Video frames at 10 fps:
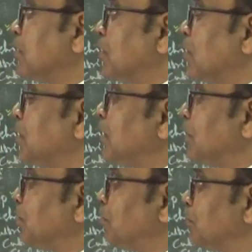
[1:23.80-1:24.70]
running
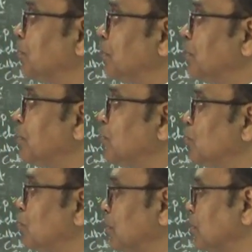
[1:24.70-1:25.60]
in between the
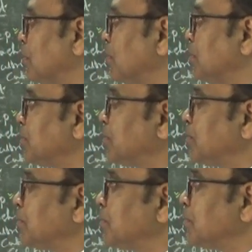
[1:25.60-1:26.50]
two muscles.